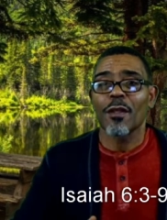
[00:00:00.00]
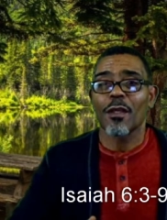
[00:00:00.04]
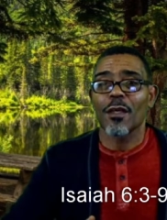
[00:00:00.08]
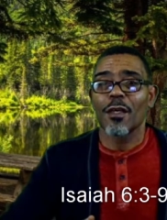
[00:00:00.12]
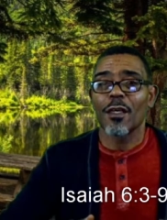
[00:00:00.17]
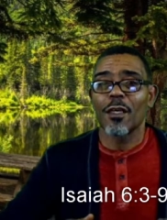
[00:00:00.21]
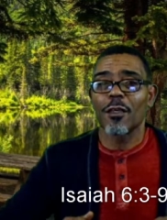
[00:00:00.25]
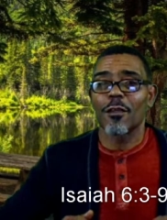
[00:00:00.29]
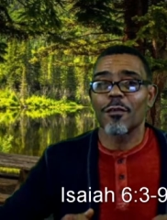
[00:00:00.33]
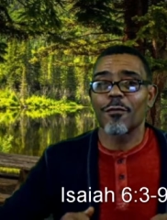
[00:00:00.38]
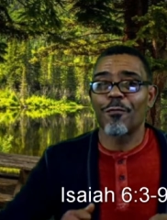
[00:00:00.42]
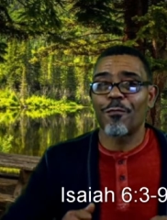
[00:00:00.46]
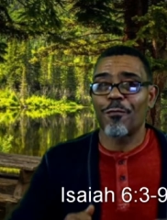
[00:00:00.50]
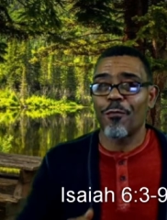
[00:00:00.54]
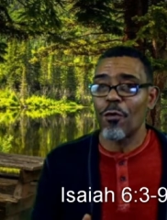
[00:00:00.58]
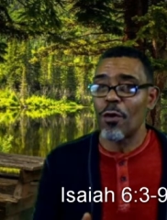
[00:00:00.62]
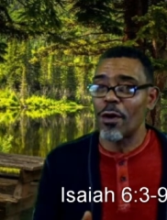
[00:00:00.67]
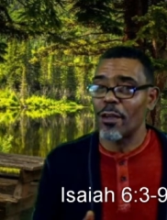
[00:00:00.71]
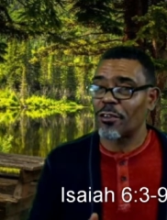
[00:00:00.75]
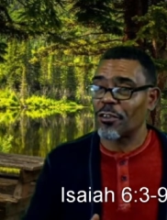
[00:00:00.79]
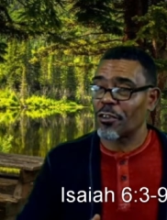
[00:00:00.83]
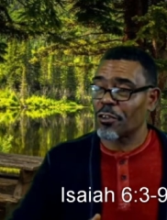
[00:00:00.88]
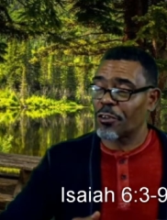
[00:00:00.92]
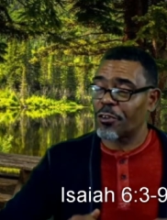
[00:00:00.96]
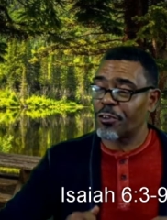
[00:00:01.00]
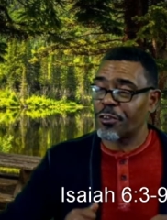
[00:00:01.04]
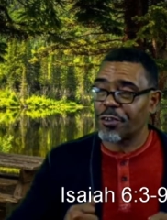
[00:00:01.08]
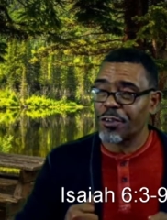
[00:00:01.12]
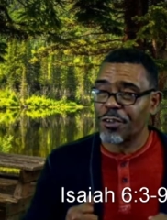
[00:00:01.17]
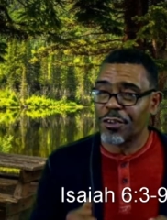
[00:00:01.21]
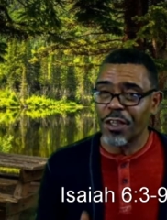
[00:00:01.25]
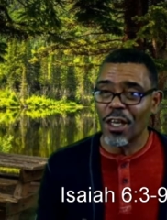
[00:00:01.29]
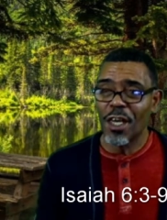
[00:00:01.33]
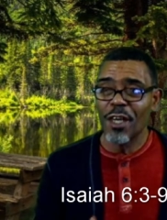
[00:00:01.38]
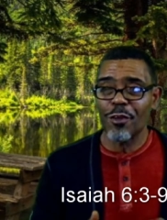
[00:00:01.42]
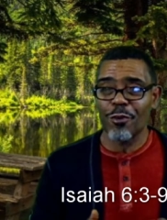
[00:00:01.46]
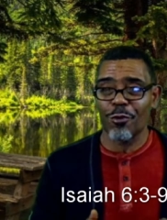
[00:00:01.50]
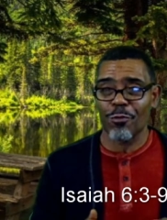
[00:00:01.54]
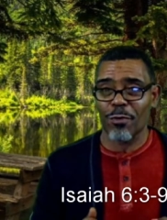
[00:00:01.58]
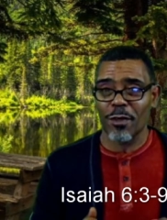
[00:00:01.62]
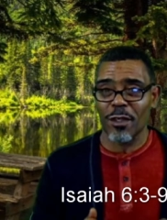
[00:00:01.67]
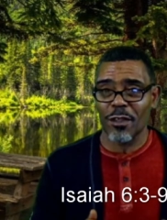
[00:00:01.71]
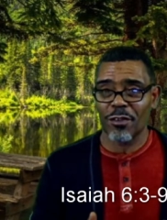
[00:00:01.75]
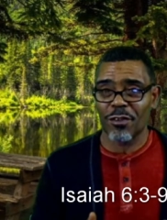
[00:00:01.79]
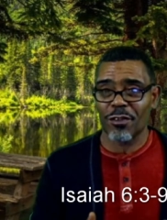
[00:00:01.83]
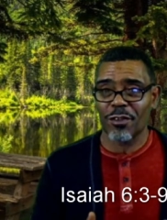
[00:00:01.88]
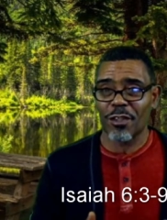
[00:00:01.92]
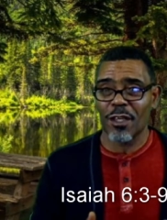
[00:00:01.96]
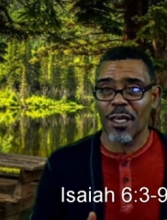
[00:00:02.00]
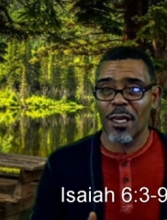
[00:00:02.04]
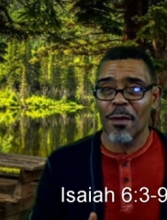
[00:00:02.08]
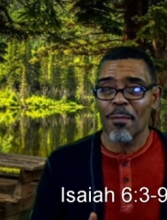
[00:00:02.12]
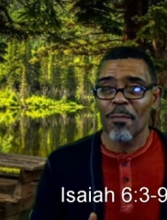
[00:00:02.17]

His voice is thunderous,